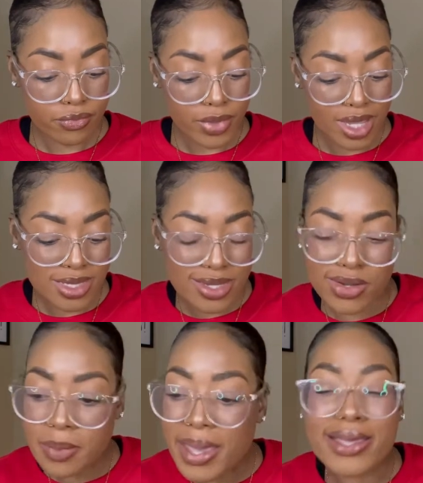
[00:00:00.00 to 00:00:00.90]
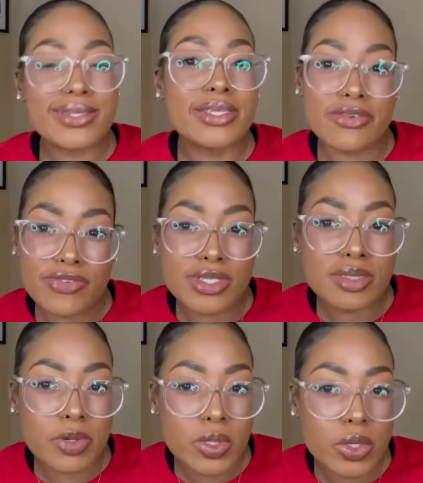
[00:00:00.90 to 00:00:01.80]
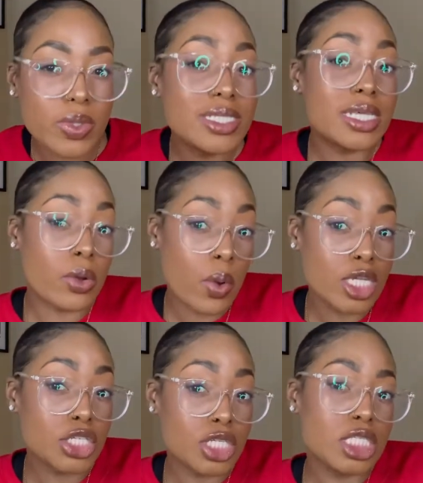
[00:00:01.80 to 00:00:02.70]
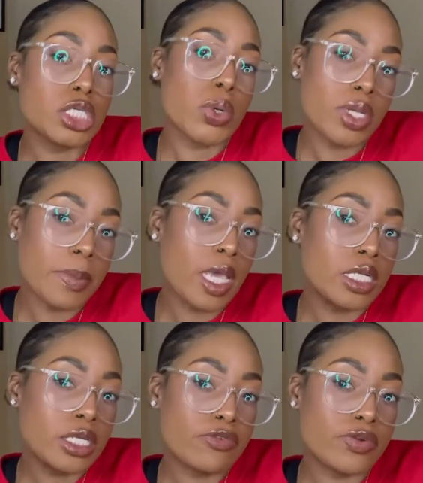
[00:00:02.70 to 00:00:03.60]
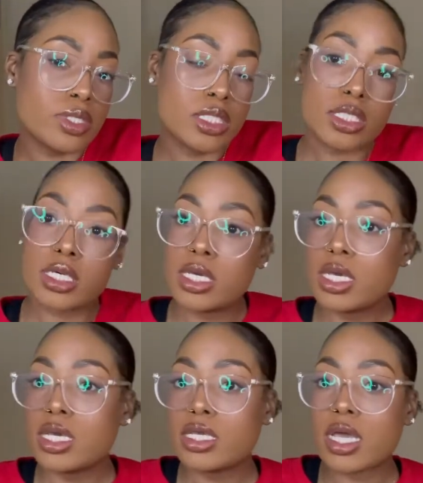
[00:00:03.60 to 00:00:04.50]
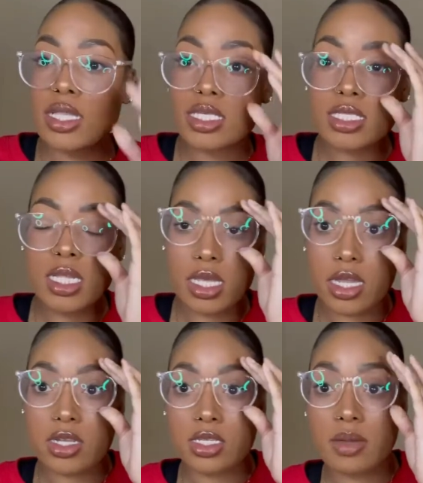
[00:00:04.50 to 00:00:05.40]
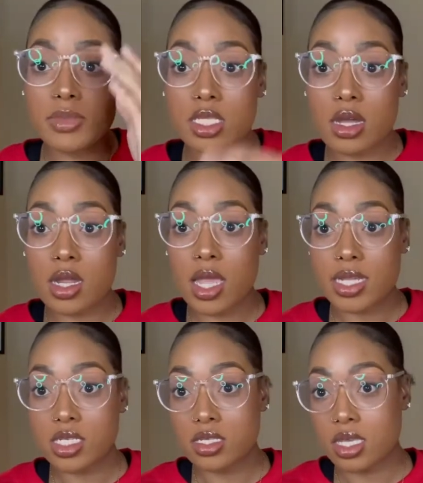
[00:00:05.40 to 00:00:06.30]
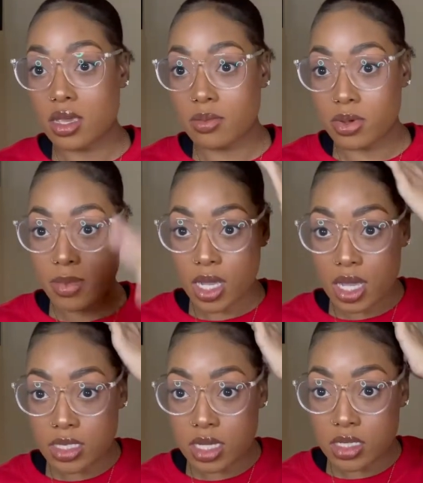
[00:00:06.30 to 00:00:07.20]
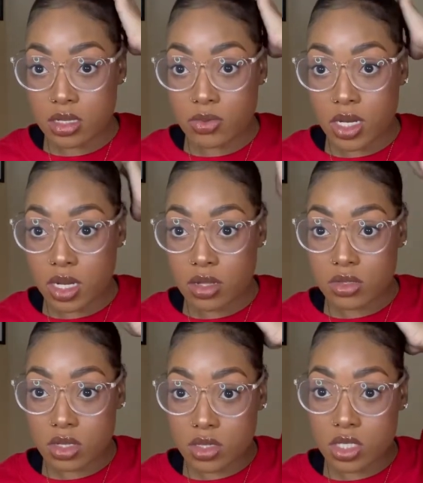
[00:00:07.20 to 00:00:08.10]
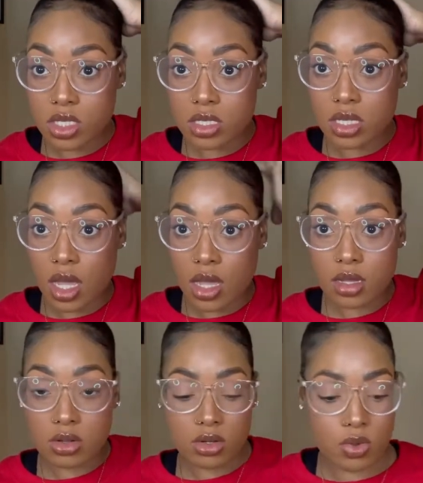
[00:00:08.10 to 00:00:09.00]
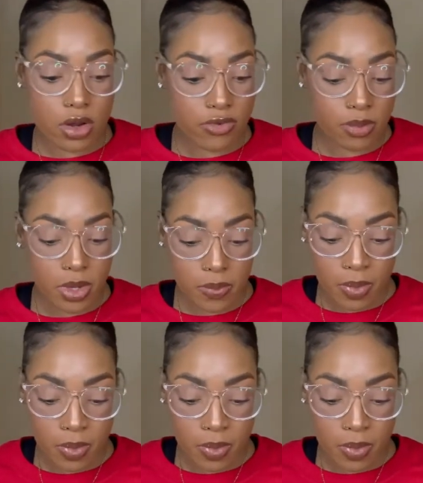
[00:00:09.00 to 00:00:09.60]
Is it going to make a difference, Malika? It's a question. Is it going to make a difference? Y'all, these glares, I'm sorry. I just can't put my contacts in right now. So it's just not going to work for me.